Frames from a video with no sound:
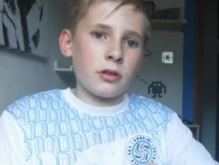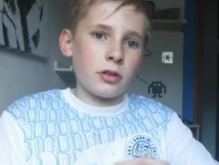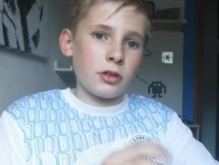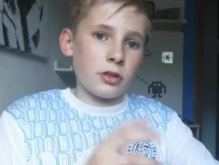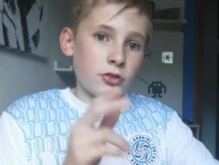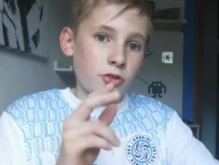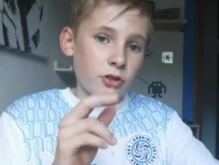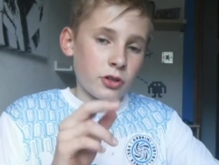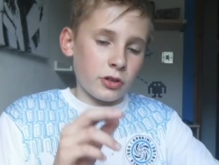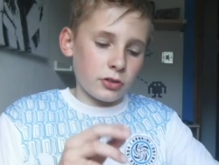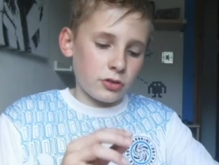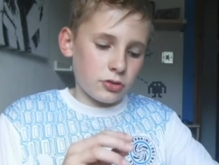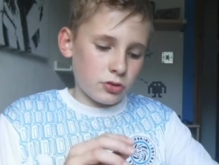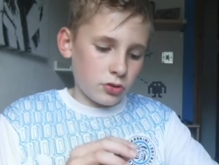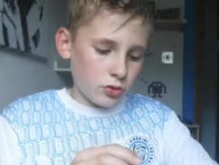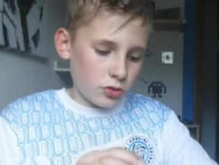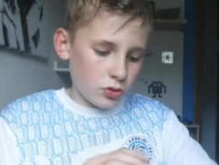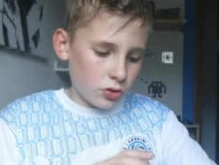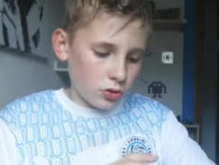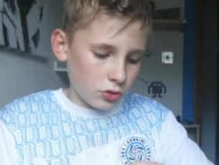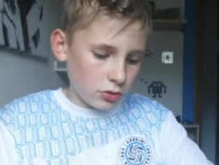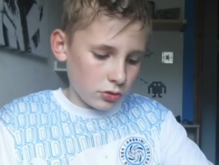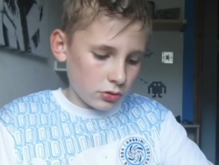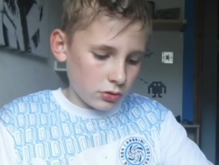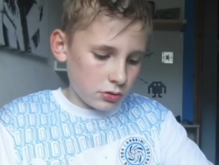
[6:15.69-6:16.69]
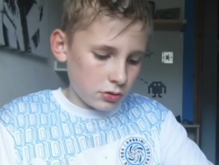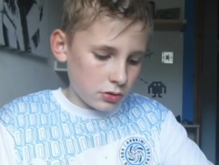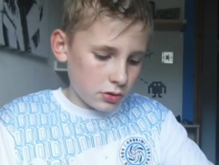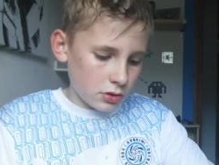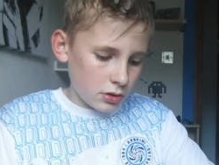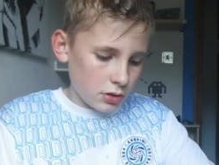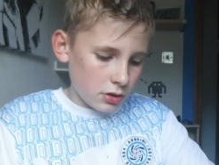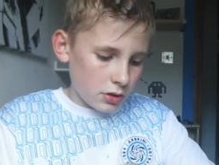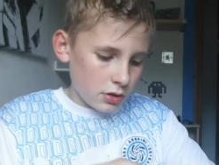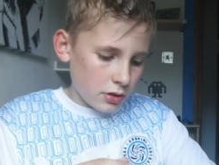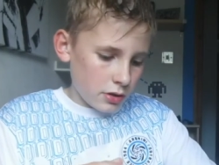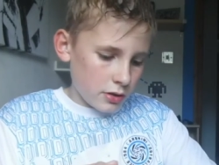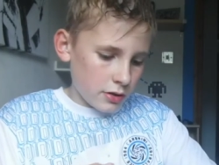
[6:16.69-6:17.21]
They drilled two holes,
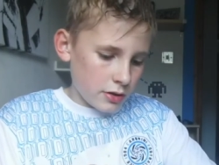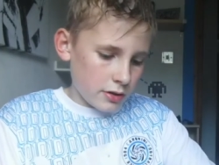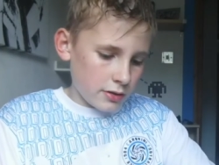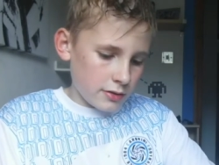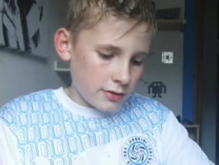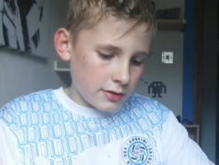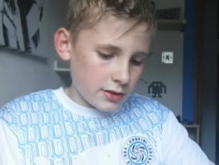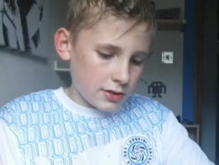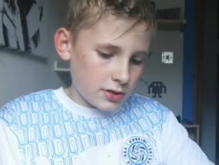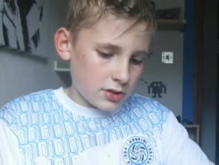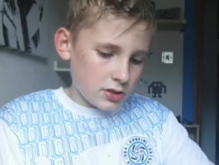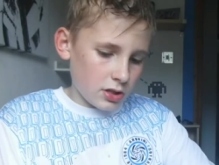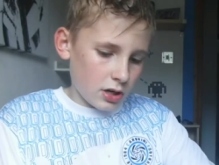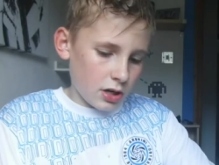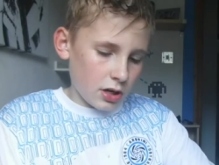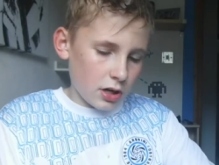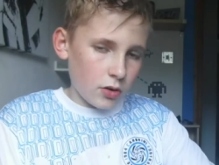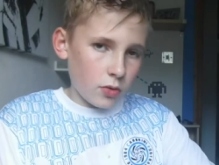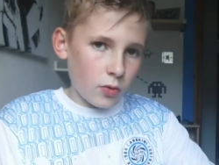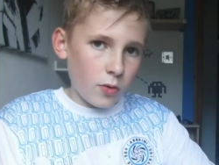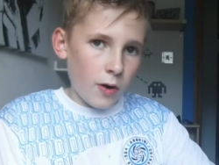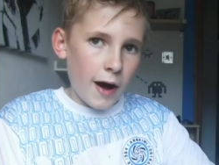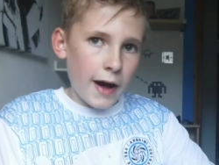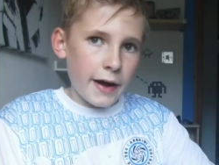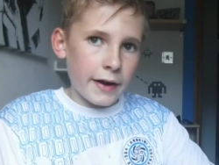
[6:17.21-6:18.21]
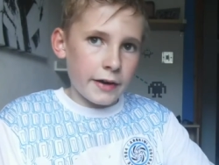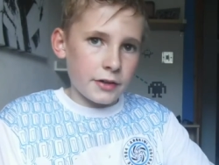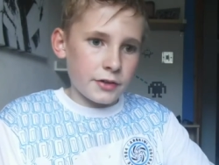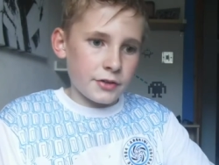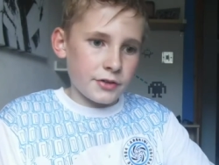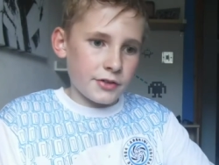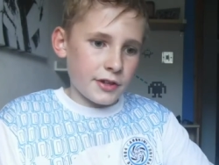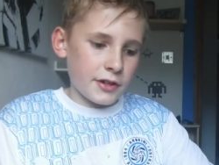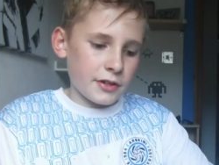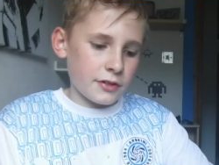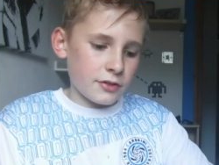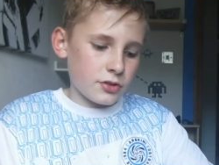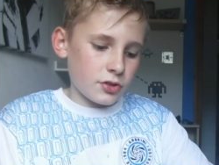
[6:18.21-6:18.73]
then they stuck
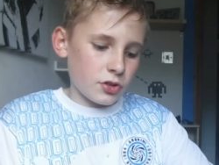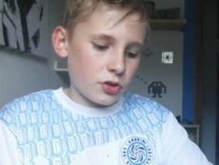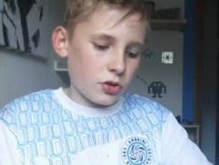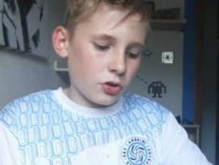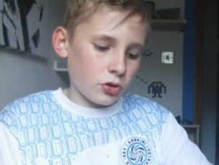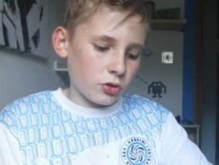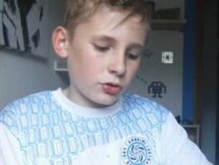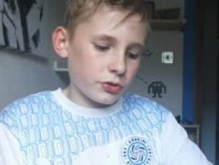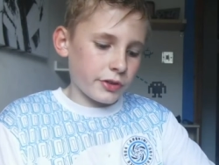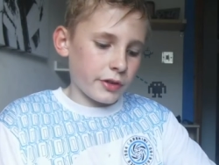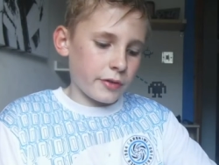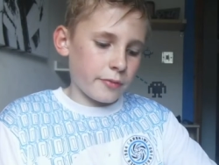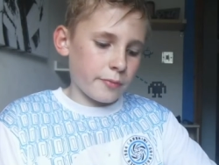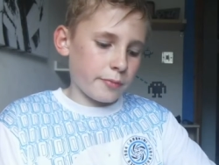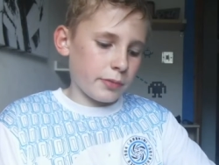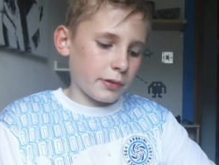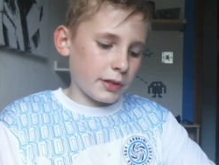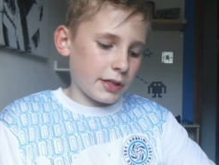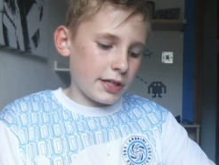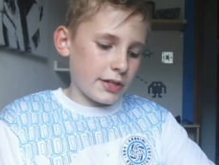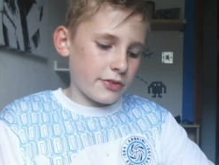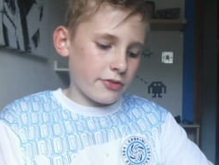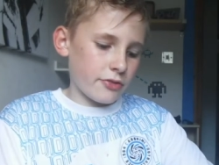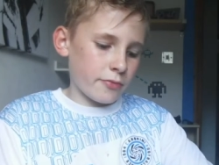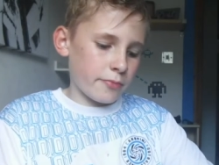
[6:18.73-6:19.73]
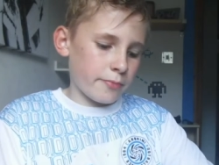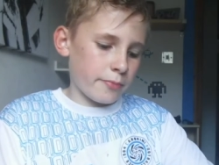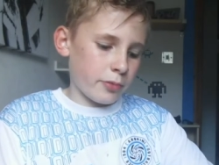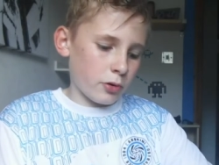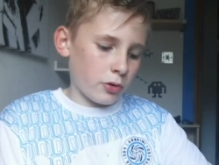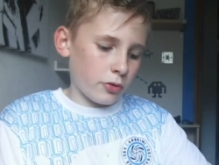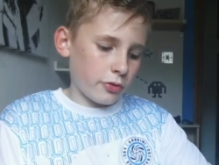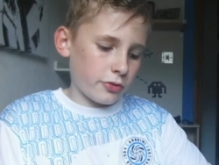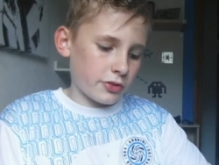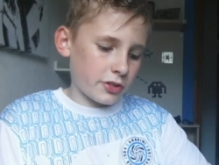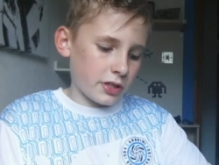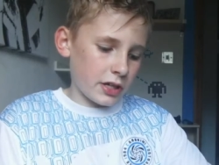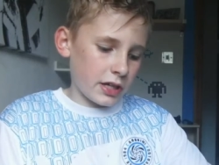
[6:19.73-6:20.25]
wires in to hold it in place from
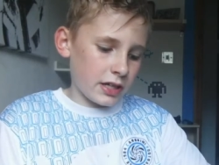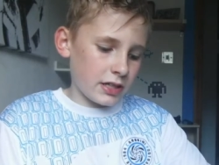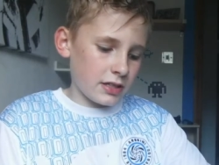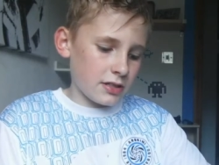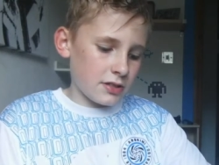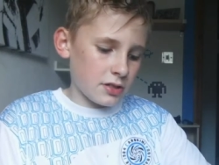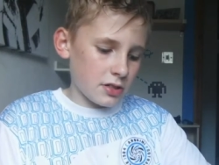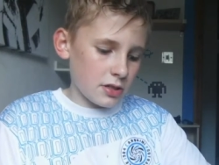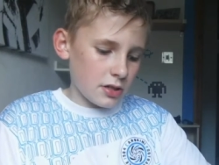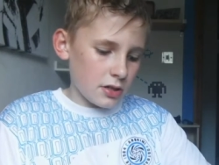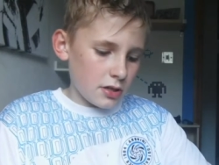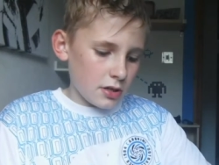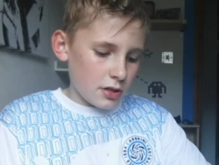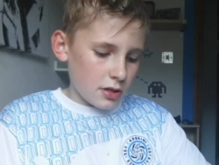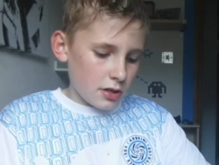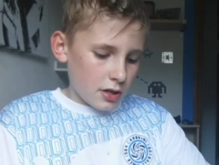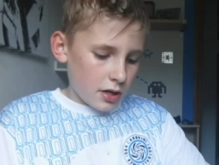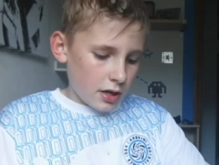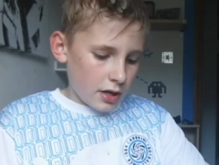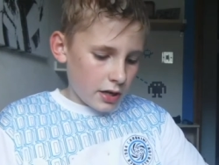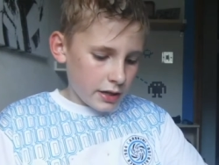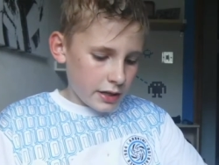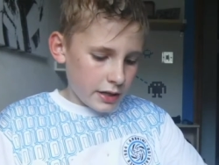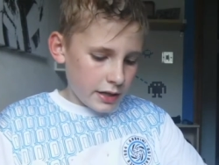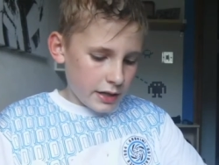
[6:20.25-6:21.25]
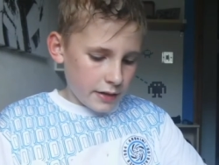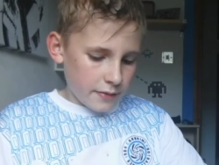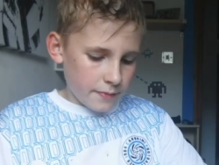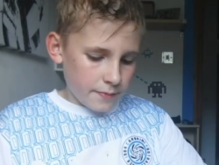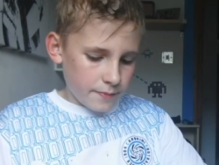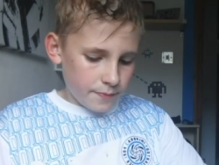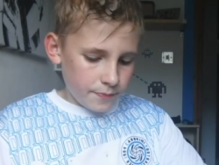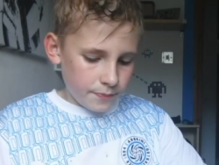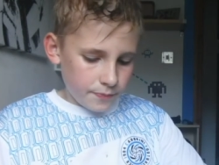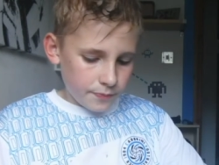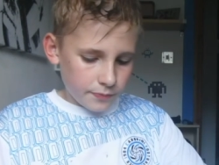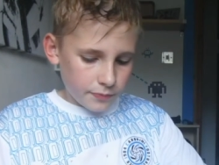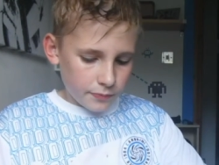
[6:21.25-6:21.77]
both sides, and
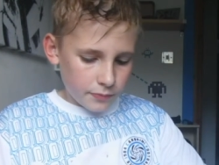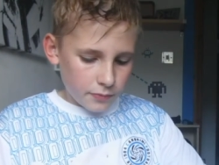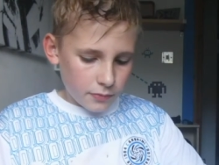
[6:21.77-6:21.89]
um.